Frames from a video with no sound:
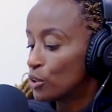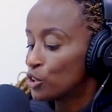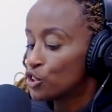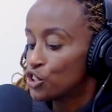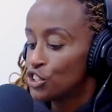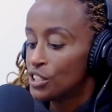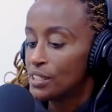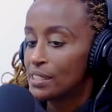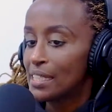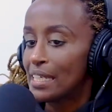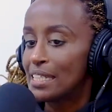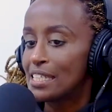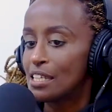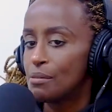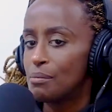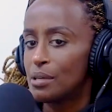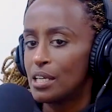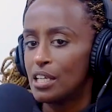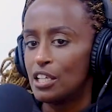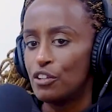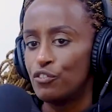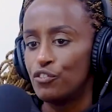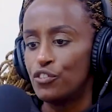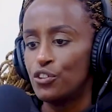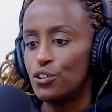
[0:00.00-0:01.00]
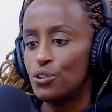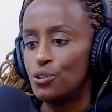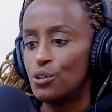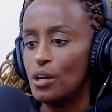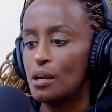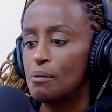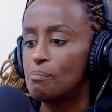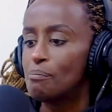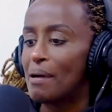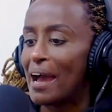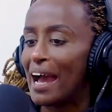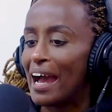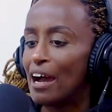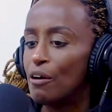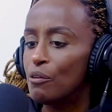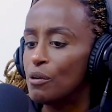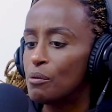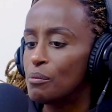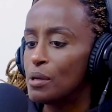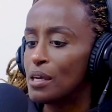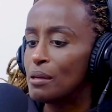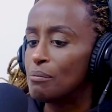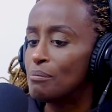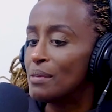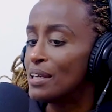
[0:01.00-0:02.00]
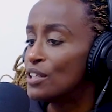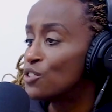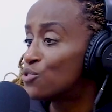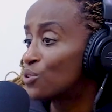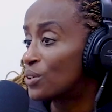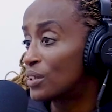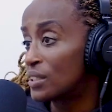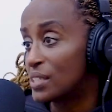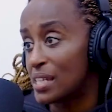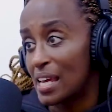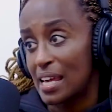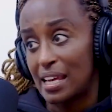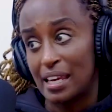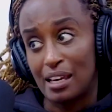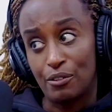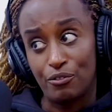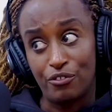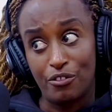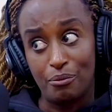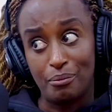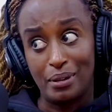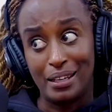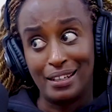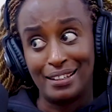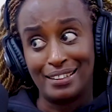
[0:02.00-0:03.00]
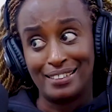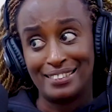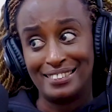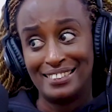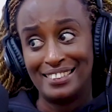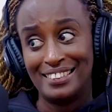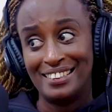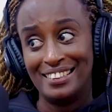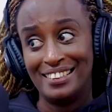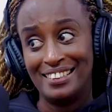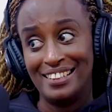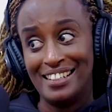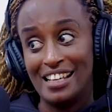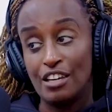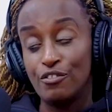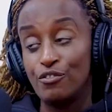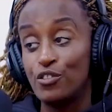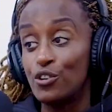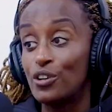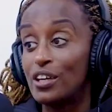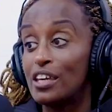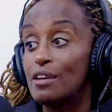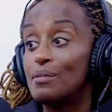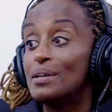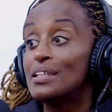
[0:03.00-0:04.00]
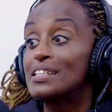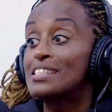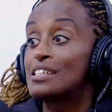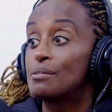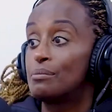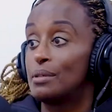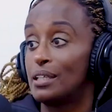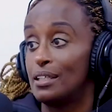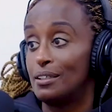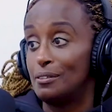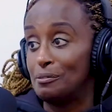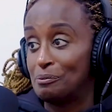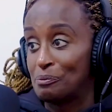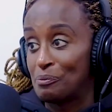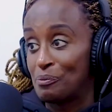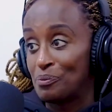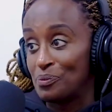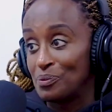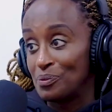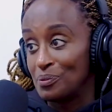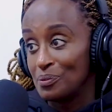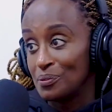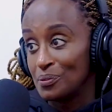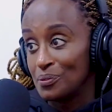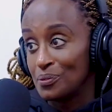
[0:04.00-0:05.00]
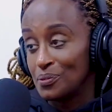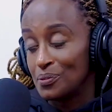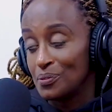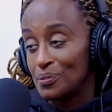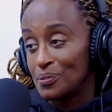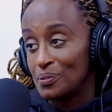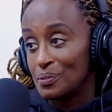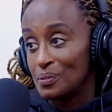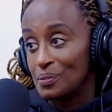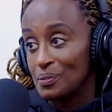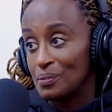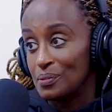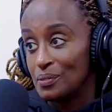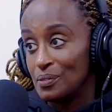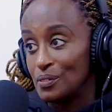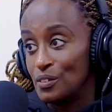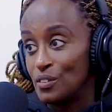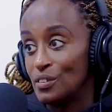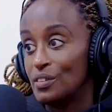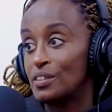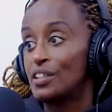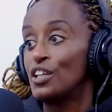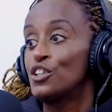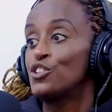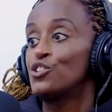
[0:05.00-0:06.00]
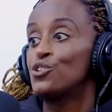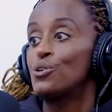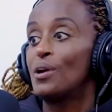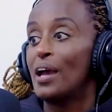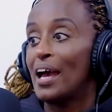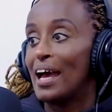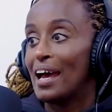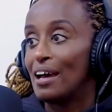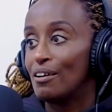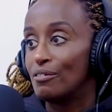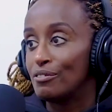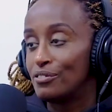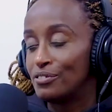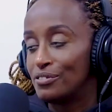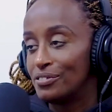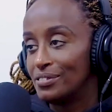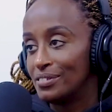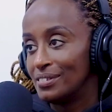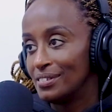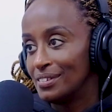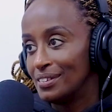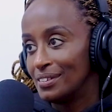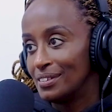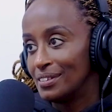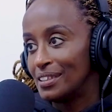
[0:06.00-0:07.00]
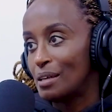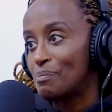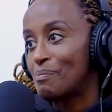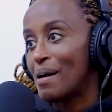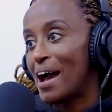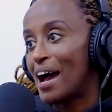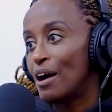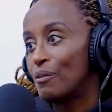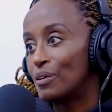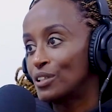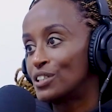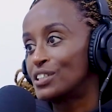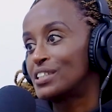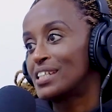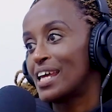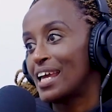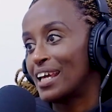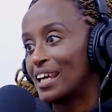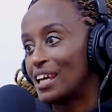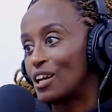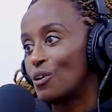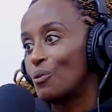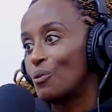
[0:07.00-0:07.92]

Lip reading: So she said to me, if you empower me, it means you can take it from me. If you give it to me, then you have the power to take it